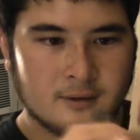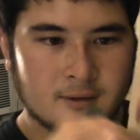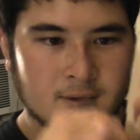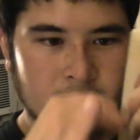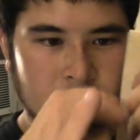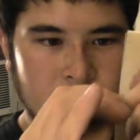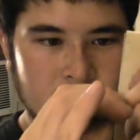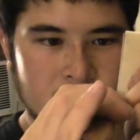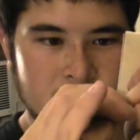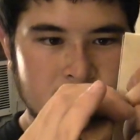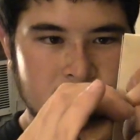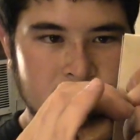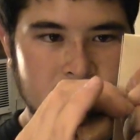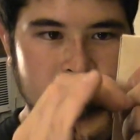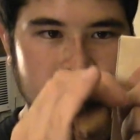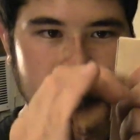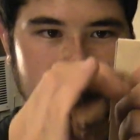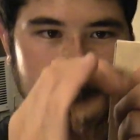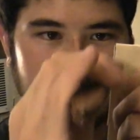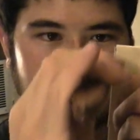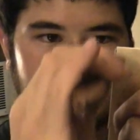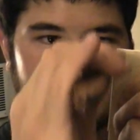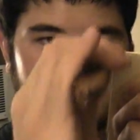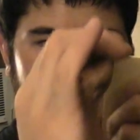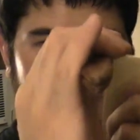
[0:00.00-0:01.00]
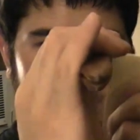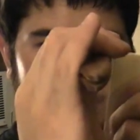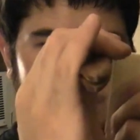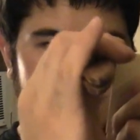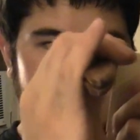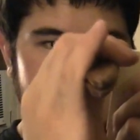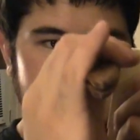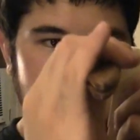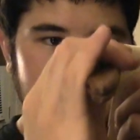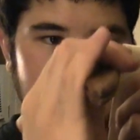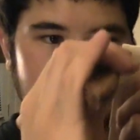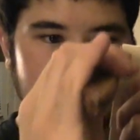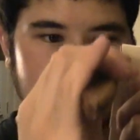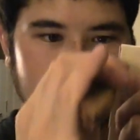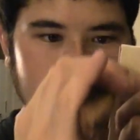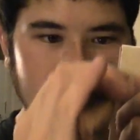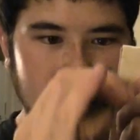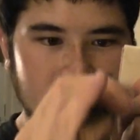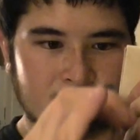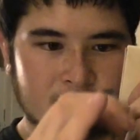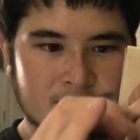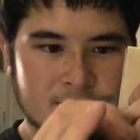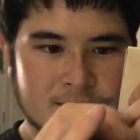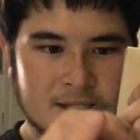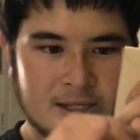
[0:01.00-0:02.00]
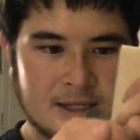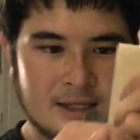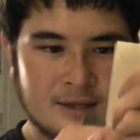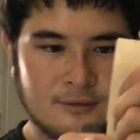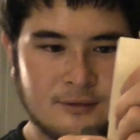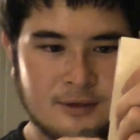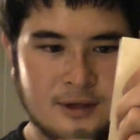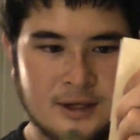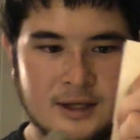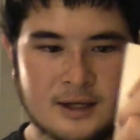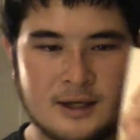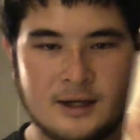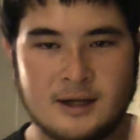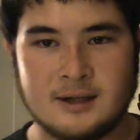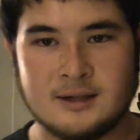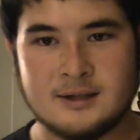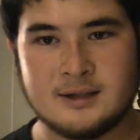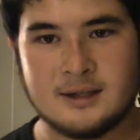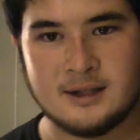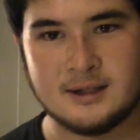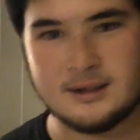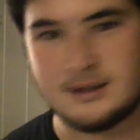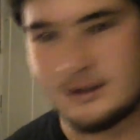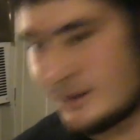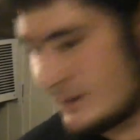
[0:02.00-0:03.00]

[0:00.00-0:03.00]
and I just press this down. It's kind of like contact